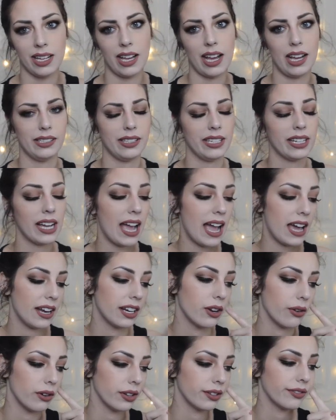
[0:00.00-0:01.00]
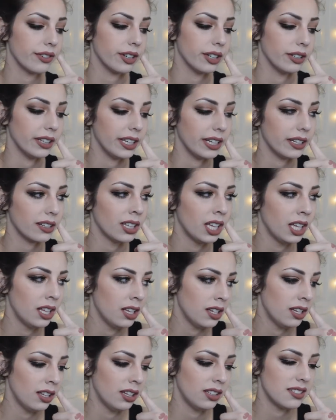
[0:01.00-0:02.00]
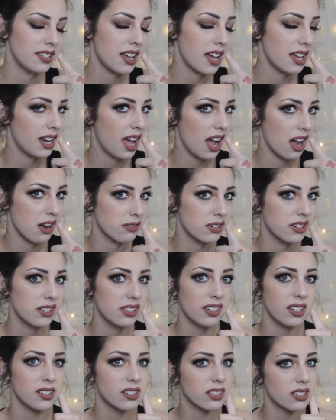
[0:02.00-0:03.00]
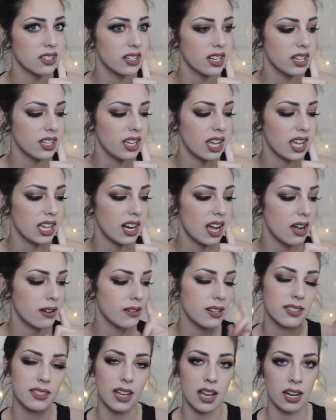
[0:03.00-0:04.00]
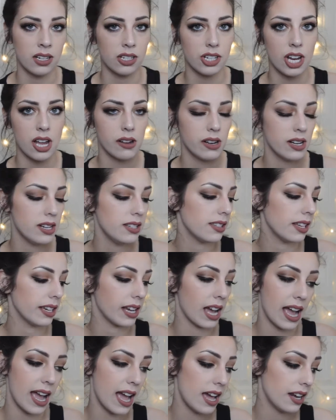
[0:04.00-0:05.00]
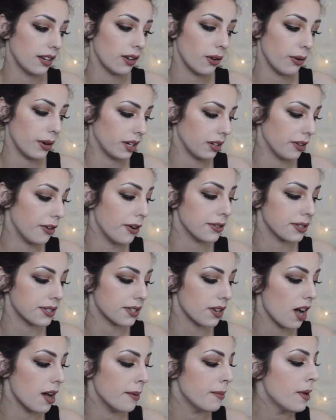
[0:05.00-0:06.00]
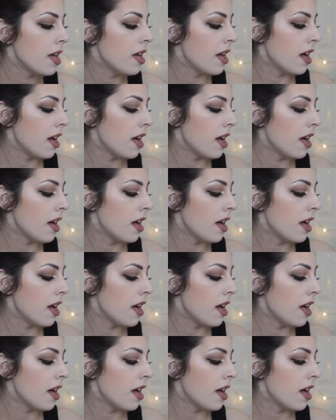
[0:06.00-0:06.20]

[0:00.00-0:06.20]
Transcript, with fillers: I think I had it going for like 10 hours yesterday, 8 hours, 10ish hours. Like I had it going nonstop.